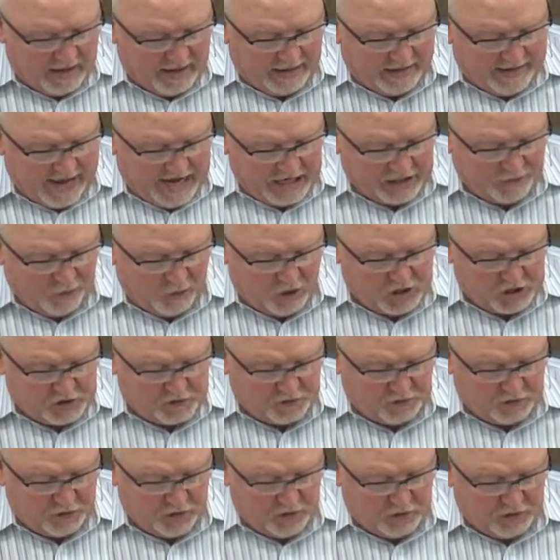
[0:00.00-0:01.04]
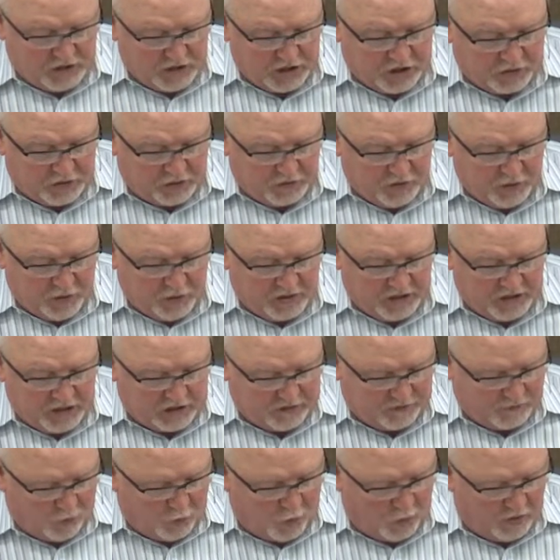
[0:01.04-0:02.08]
and as for its fruit, its food is
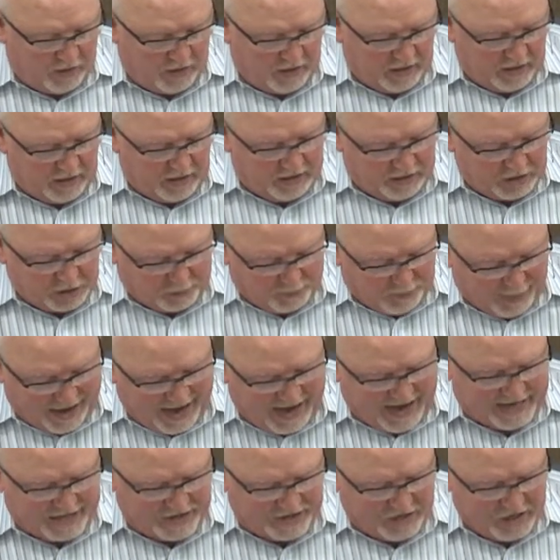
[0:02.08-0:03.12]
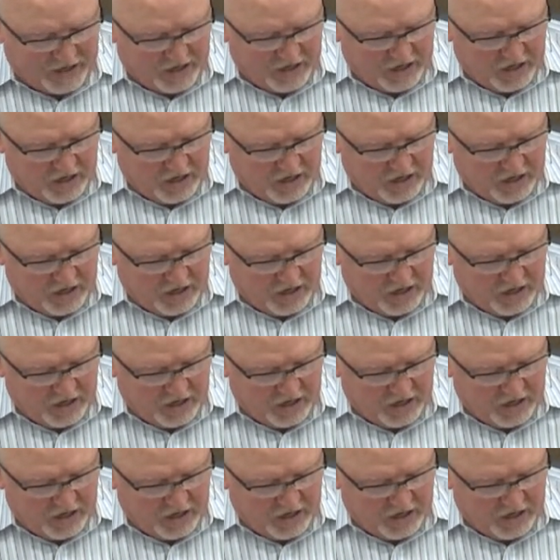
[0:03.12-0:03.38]
for the despised.